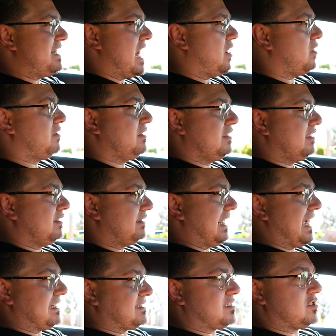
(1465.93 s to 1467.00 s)
And now they
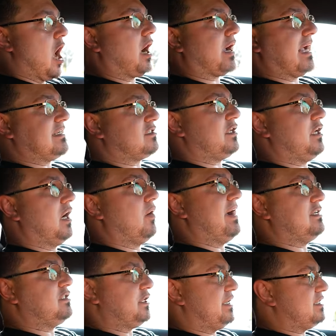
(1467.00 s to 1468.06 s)
got stock STO
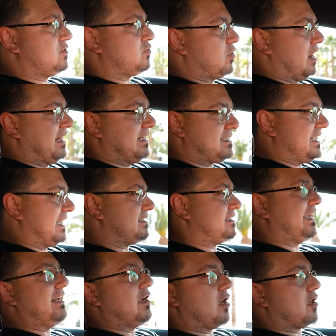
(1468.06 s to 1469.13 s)
engines running
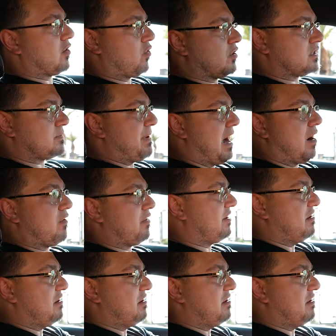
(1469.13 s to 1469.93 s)
1600 horsepower.